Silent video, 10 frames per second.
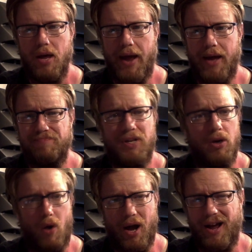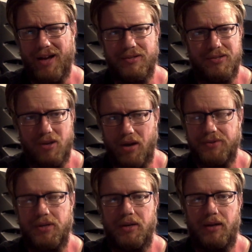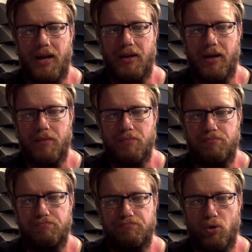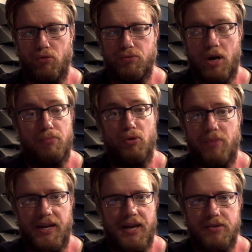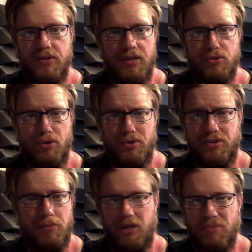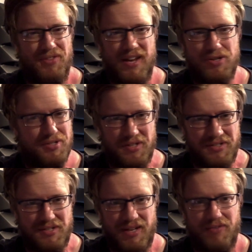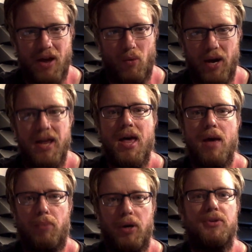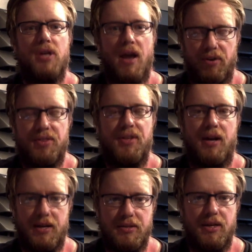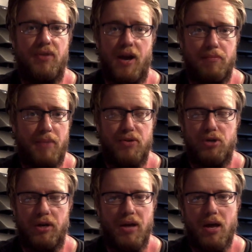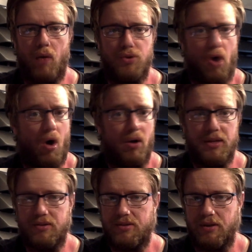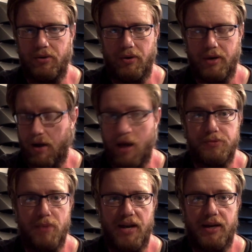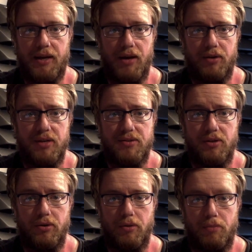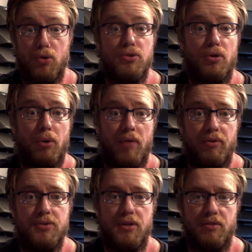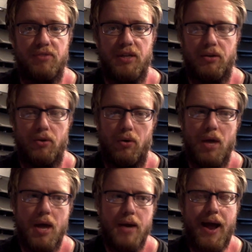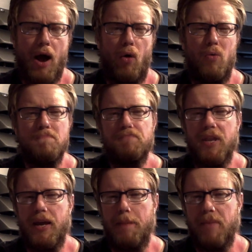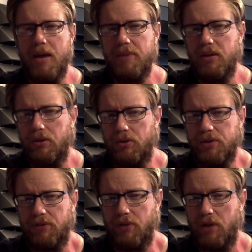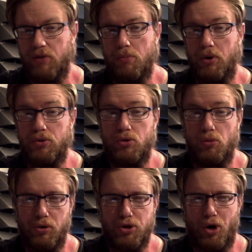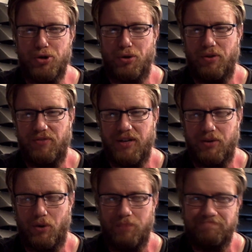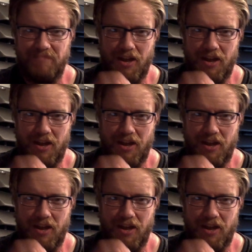And I discussed and try to prove my case to the insurance company, but they just didn't see it that way. Pretty much everything that I did that I mentioned was all considered cosmetic and considered personal preference on the vehicle. Now, it may be a little different if you put a supercharger in the vehicle.